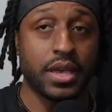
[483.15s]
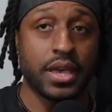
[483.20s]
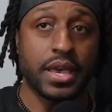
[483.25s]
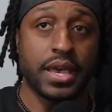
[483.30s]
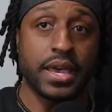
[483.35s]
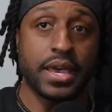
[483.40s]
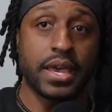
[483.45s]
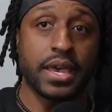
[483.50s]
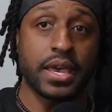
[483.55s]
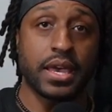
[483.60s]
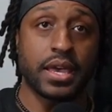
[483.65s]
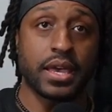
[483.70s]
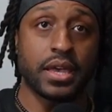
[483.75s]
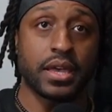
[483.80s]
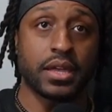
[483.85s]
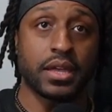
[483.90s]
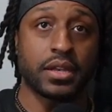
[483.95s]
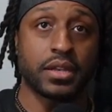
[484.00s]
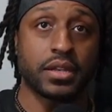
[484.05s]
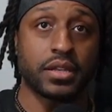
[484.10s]

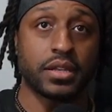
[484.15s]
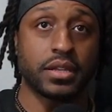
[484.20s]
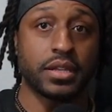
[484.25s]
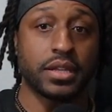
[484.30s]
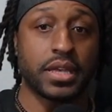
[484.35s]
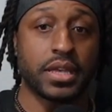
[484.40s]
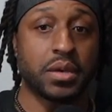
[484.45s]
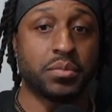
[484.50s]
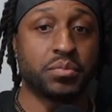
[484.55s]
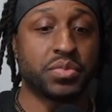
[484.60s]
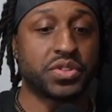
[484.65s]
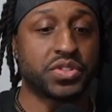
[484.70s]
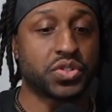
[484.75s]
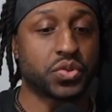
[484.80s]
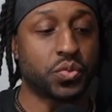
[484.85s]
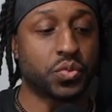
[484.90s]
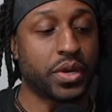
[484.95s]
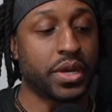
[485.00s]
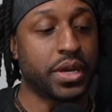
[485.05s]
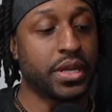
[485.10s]
And in
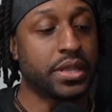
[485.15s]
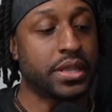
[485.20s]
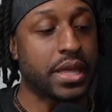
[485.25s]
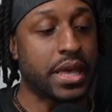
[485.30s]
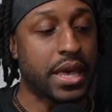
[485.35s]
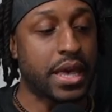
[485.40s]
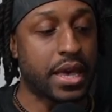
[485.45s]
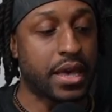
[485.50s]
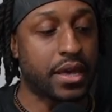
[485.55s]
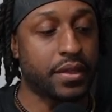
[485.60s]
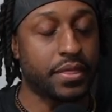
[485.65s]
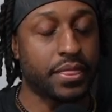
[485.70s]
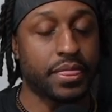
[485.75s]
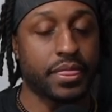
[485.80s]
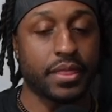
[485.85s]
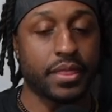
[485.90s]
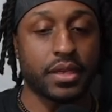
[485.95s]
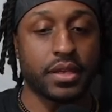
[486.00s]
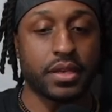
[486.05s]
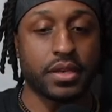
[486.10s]
between that,
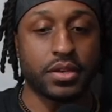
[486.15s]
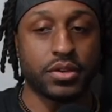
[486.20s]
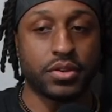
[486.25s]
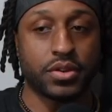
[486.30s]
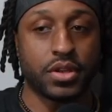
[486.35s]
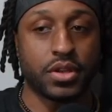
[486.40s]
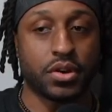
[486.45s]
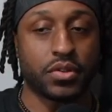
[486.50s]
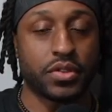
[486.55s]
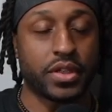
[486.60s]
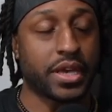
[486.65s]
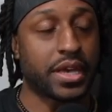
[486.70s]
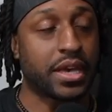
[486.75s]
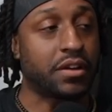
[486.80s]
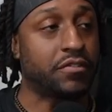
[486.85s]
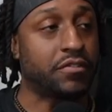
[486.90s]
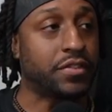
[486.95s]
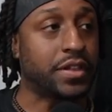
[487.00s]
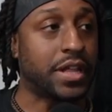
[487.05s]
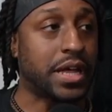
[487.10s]
you know, they kept
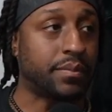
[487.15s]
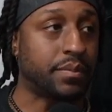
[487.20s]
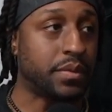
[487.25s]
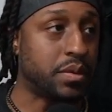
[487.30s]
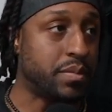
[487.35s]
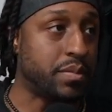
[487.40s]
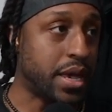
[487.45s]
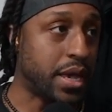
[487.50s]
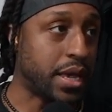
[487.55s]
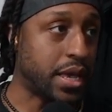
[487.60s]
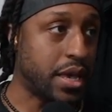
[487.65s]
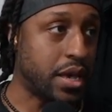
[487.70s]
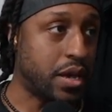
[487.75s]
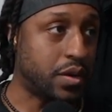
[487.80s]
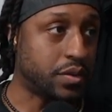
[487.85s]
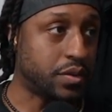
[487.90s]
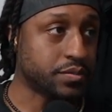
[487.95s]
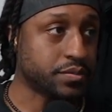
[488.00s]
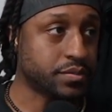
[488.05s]
flying me back out.